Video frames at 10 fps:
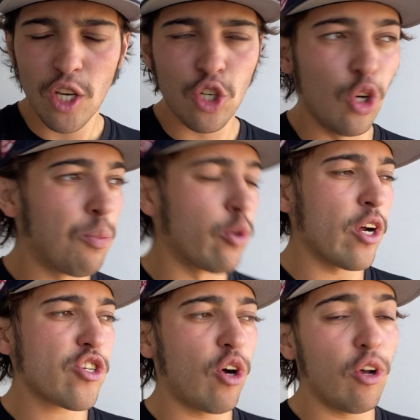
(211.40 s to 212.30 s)
Cooper
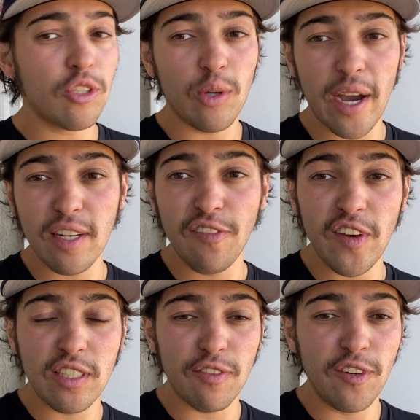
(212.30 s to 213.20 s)
Rush also had to
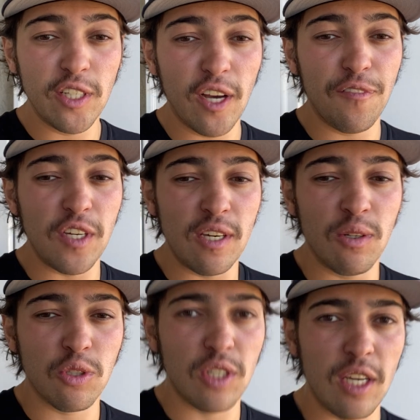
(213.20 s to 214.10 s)
face a Philadelphia
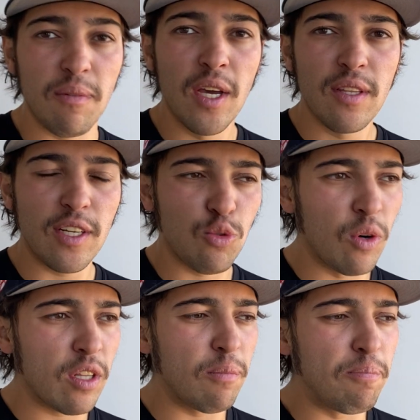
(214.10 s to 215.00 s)
Eagles team that's one
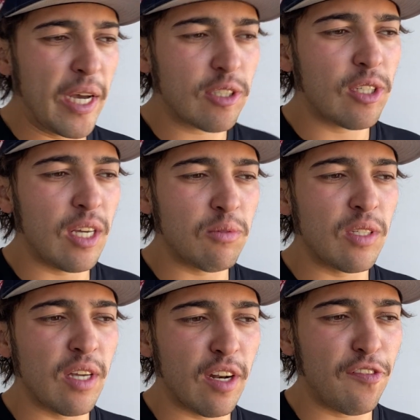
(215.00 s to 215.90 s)
of the best teams in
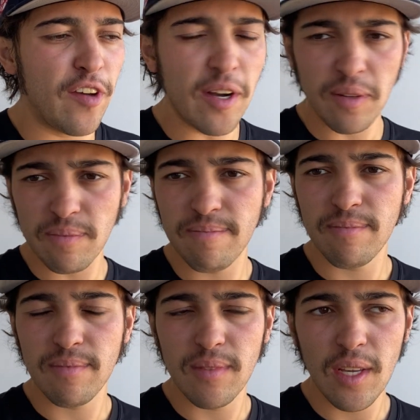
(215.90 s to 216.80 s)
the NFL.
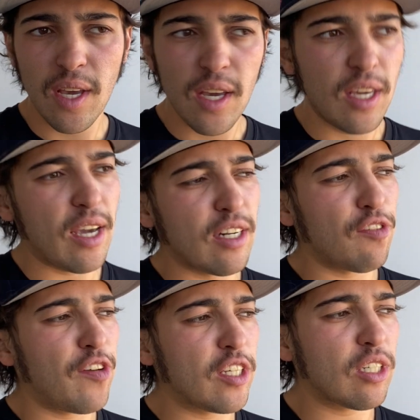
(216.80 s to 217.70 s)
He had to
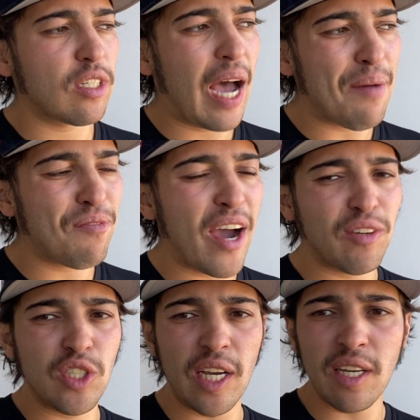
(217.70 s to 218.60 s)
face a top 5
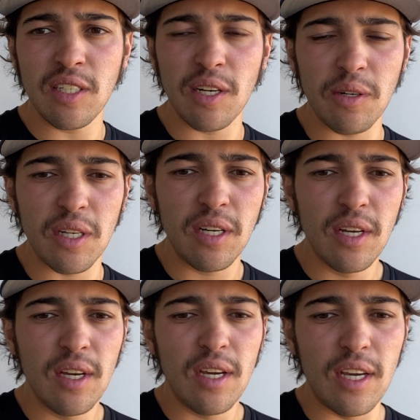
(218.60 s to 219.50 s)
secondary
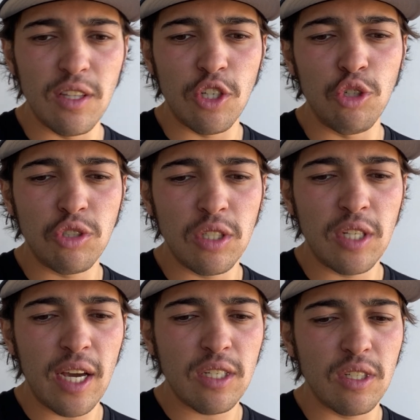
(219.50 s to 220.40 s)
in the Houston
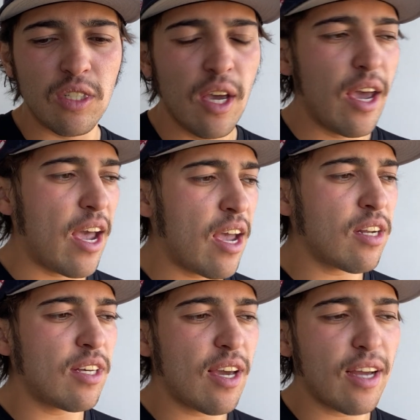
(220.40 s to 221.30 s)
Texans,
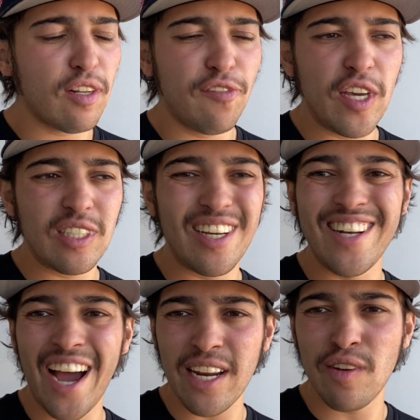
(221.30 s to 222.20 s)
and he had to face a
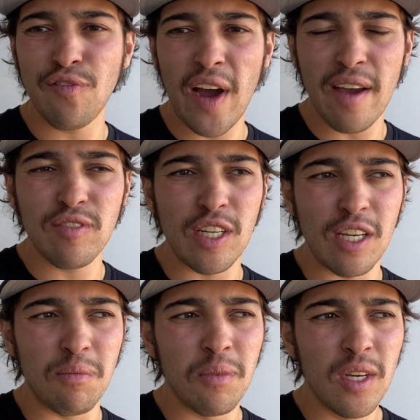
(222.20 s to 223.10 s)
9-5
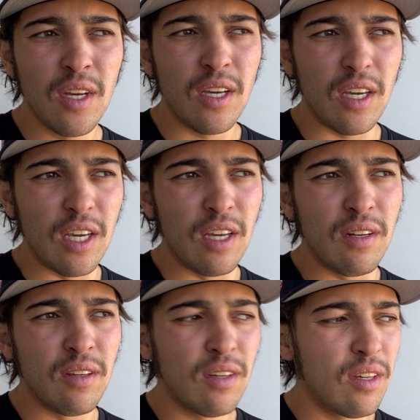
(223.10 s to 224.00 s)
team
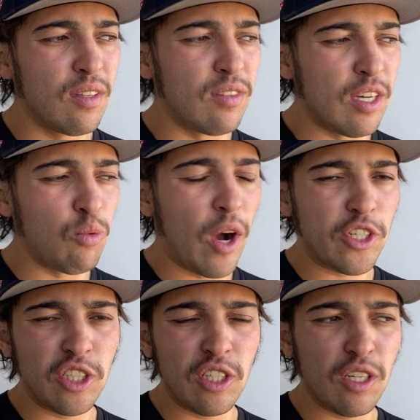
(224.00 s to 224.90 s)
in the
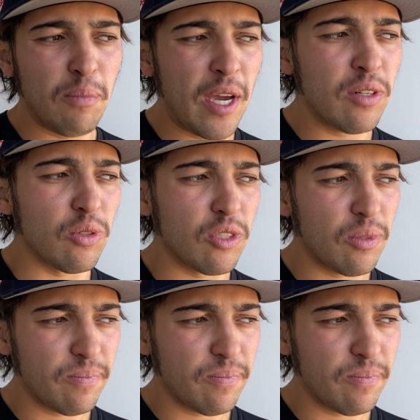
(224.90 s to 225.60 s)
Washington Commanders.